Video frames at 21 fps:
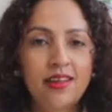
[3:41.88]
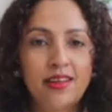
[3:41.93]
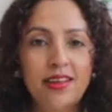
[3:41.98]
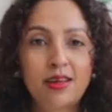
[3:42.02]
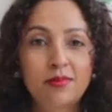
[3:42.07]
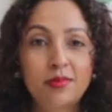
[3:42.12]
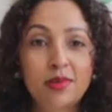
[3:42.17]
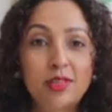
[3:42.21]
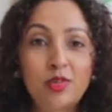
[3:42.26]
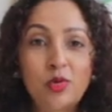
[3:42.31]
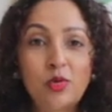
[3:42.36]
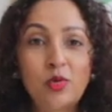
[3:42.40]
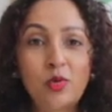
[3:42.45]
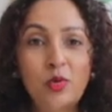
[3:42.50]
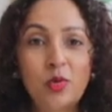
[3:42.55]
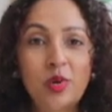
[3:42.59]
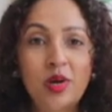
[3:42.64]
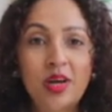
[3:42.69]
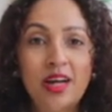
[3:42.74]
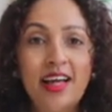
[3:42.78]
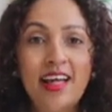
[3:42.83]
Number
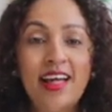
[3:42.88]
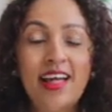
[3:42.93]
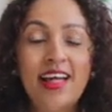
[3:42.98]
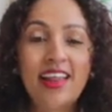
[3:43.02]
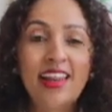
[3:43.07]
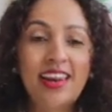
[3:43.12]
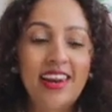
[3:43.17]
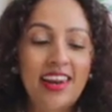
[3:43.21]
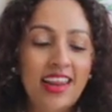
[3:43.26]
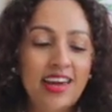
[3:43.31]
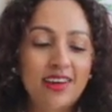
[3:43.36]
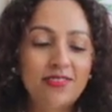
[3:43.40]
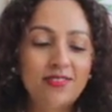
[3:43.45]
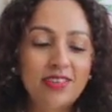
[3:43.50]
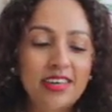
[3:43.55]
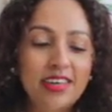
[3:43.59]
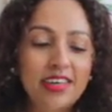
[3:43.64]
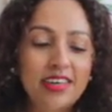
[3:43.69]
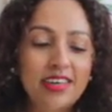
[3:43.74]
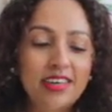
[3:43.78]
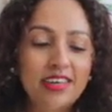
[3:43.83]
2,
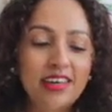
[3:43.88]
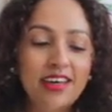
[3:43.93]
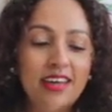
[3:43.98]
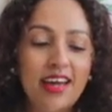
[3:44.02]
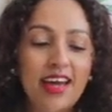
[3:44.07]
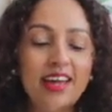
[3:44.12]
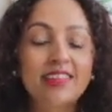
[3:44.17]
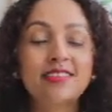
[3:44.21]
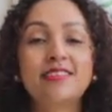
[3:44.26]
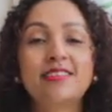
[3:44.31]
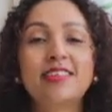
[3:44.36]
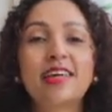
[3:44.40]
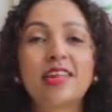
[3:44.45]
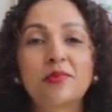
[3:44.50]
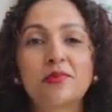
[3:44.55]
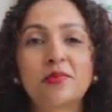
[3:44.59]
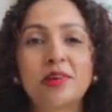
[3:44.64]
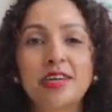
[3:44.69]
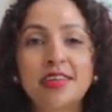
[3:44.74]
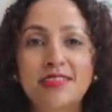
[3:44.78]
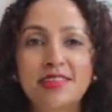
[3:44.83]
loving and
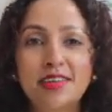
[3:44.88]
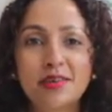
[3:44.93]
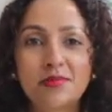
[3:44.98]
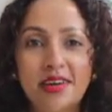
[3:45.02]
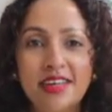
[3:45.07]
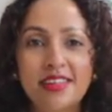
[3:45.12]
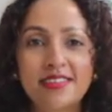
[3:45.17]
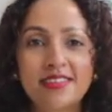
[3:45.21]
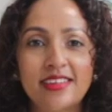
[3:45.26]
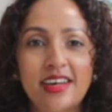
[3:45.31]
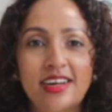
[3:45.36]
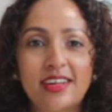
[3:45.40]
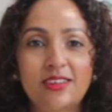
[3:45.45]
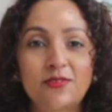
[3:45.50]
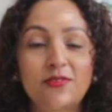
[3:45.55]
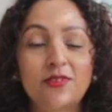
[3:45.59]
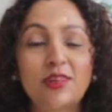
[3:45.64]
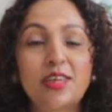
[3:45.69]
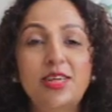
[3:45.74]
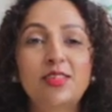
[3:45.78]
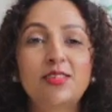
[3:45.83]
celebrating
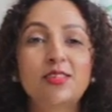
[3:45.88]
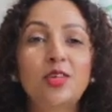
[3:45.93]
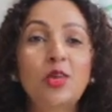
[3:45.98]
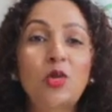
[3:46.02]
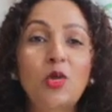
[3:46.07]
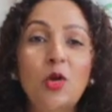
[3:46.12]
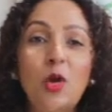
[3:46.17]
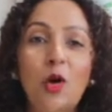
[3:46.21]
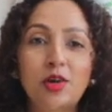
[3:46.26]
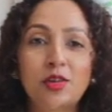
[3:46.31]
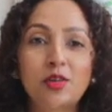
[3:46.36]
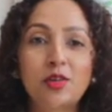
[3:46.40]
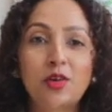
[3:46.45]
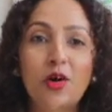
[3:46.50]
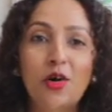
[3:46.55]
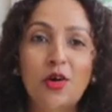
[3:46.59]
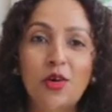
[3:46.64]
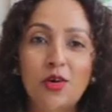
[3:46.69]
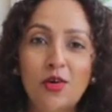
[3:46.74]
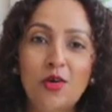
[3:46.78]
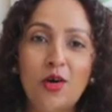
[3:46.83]
myself is not
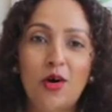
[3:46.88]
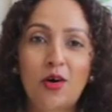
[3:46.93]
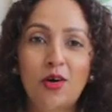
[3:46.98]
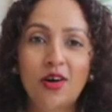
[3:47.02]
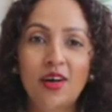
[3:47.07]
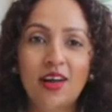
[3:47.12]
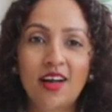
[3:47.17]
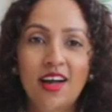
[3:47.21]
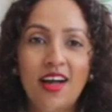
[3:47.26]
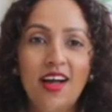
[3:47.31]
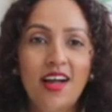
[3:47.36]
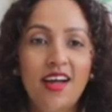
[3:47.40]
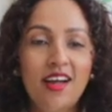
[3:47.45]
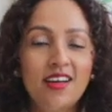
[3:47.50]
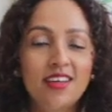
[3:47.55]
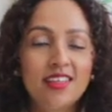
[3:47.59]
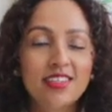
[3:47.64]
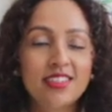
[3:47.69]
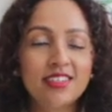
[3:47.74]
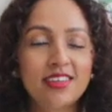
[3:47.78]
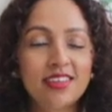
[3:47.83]
wrong.
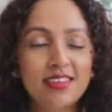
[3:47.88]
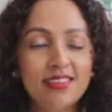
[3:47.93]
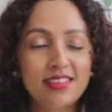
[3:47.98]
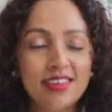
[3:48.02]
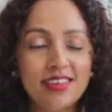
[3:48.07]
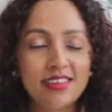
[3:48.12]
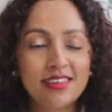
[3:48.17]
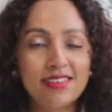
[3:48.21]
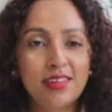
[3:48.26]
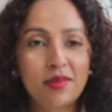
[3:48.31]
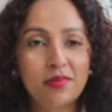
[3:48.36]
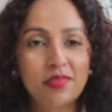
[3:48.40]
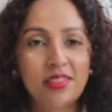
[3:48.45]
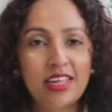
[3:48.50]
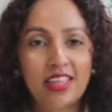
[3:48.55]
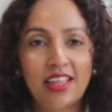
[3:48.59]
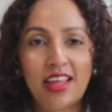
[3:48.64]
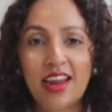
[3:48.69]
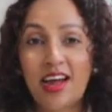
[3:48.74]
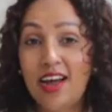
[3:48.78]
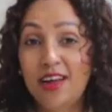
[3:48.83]
This is
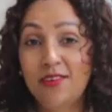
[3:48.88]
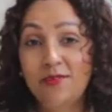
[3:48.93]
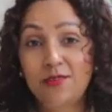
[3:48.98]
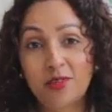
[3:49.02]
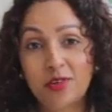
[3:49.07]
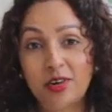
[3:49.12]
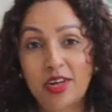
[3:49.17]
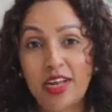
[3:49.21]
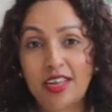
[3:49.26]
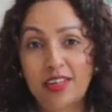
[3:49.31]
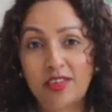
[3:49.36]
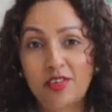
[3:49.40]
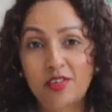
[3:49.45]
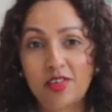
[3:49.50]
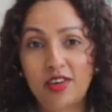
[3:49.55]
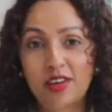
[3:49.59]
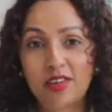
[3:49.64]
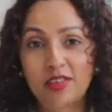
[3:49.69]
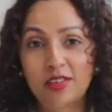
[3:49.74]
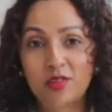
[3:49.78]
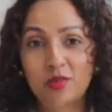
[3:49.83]
something that I've really
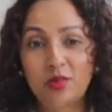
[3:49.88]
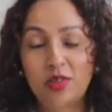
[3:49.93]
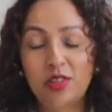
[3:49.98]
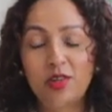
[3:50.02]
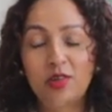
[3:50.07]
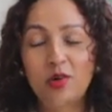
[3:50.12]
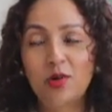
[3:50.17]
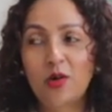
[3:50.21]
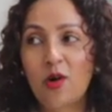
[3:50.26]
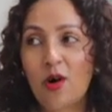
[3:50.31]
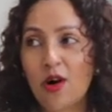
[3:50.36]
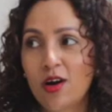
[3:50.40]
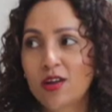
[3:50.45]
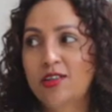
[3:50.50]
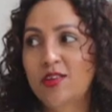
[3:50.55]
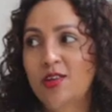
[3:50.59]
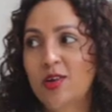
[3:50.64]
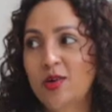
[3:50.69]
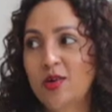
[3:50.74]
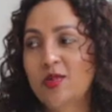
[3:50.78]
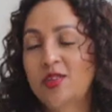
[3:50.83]
struggled with.
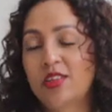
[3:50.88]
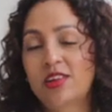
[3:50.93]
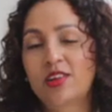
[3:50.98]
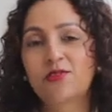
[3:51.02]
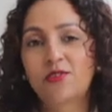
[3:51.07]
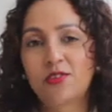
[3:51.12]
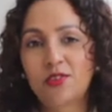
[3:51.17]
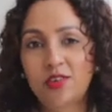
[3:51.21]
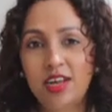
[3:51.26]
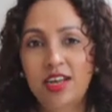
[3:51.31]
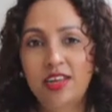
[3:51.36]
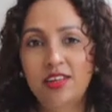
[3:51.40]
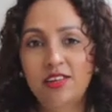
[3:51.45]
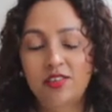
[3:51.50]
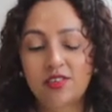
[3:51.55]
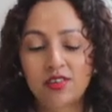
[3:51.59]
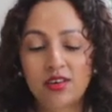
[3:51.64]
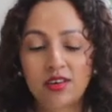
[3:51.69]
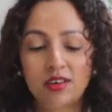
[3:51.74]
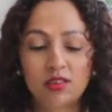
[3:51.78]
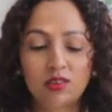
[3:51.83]
God knows that I've really
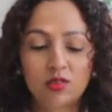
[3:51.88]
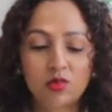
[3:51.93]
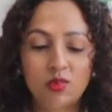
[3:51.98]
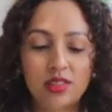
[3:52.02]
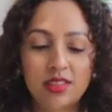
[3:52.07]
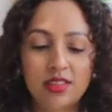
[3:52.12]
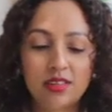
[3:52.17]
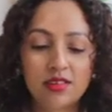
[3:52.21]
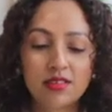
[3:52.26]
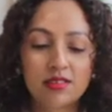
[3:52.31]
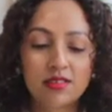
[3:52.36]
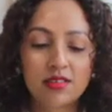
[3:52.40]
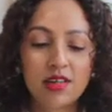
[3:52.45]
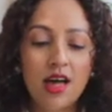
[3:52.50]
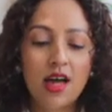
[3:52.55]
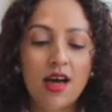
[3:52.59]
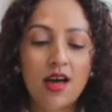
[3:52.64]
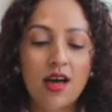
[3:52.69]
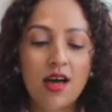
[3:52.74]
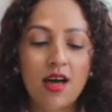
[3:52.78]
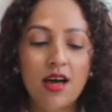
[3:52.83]
struggled with this.
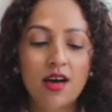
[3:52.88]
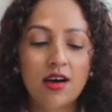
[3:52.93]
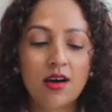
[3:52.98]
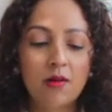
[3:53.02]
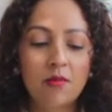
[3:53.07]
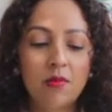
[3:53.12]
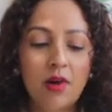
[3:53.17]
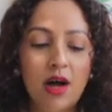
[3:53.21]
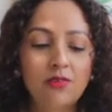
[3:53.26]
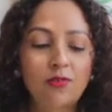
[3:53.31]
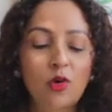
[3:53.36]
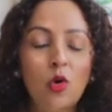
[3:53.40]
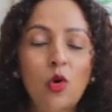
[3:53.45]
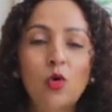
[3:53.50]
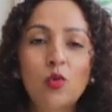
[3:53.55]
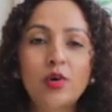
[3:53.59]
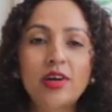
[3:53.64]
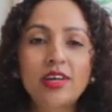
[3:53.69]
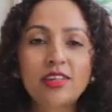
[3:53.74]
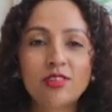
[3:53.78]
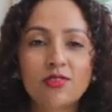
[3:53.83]
I've
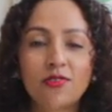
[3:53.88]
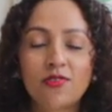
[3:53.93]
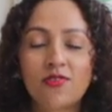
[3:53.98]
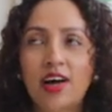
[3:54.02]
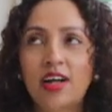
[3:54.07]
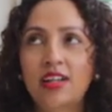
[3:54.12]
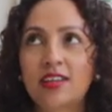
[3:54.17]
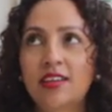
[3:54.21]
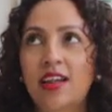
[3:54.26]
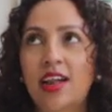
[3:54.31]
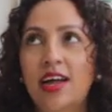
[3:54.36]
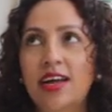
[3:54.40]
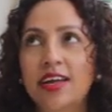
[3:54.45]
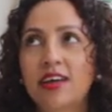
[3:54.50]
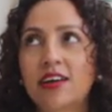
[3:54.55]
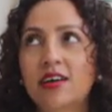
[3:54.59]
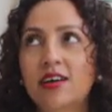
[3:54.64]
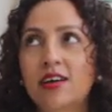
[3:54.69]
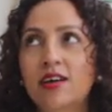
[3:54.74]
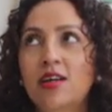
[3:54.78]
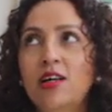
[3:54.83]
always felt
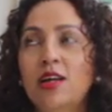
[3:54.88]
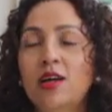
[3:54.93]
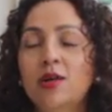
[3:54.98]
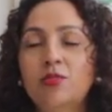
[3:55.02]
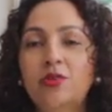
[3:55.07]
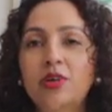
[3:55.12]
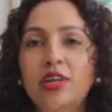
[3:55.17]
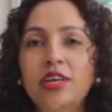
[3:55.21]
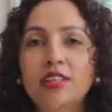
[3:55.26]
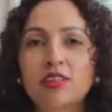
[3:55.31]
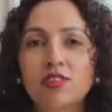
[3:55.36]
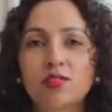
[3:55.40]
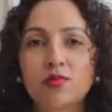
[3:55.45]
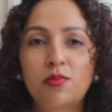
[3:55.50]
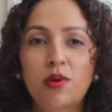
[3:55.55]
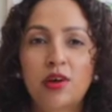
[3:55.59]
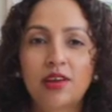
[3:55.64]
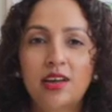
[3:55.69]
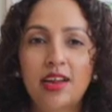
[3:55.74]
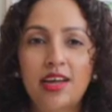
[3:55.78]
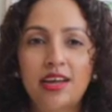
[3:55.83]
like putting the
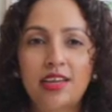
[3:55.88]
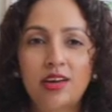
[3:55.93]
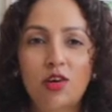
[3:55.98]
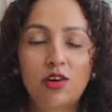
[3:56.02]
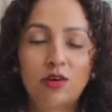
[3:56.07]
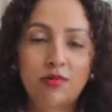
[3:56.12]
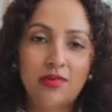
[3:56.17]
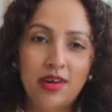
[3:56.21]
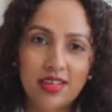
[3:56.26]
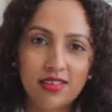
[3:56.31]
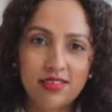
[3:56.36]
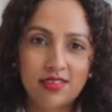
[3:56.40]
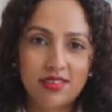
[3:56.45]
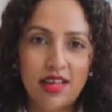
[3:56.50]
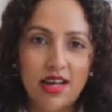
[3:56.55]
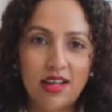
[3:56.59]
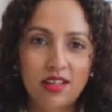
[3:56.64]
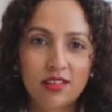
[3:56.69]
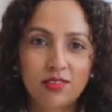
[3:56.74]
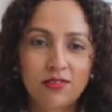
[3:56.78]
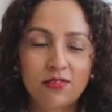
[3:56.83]
spotlight on
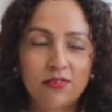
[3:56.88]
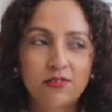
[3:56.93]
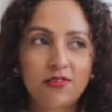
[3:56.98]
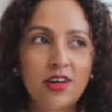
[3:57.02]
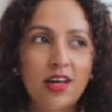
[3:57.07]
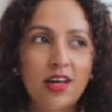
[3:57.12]
myself